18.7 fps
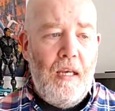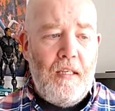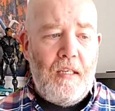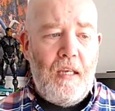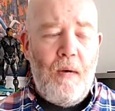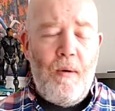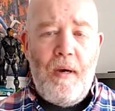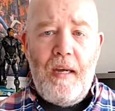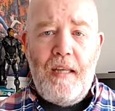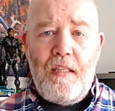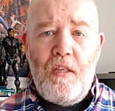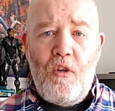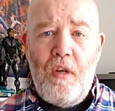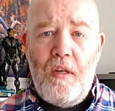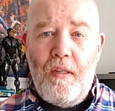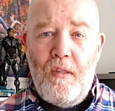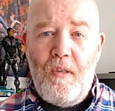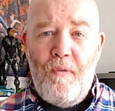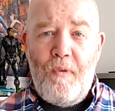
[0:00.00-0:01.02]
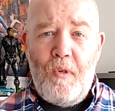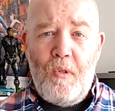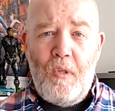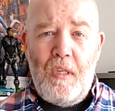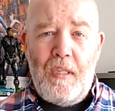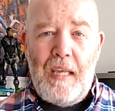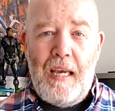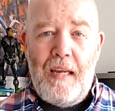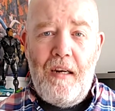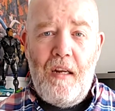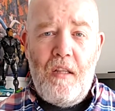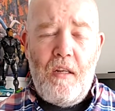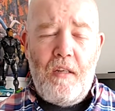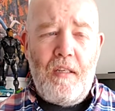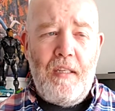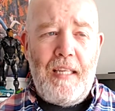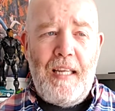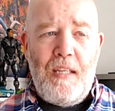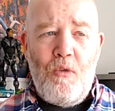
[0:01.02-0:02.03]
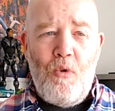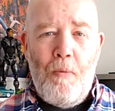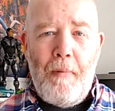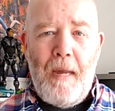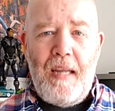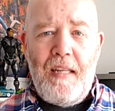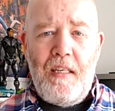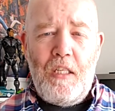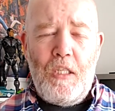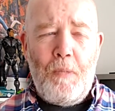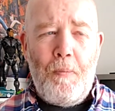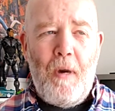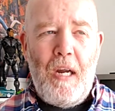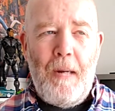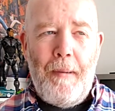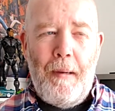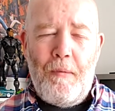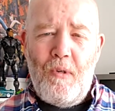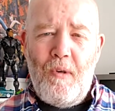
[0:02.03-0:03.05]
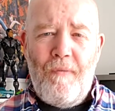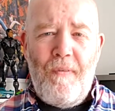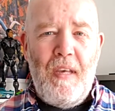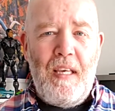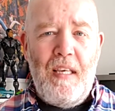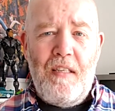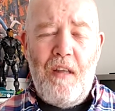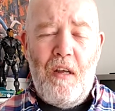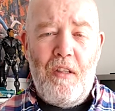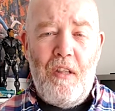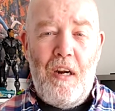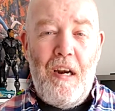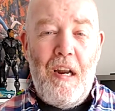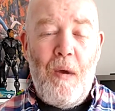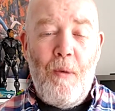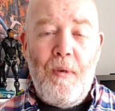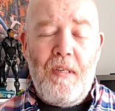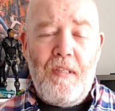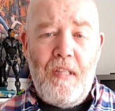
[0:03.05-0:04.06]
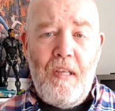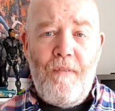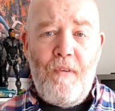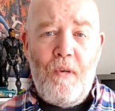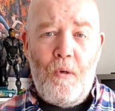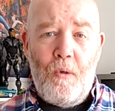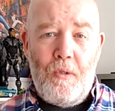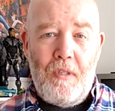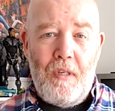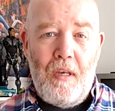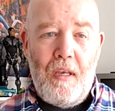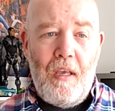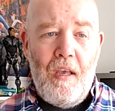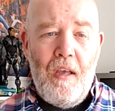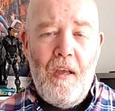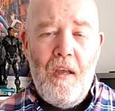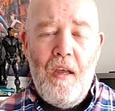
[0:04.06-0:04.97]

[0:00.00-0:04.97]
So I had to knock the difficulty down, and I knocked it down to Amazing Spider-Man, which I think is like the lowest difficulty,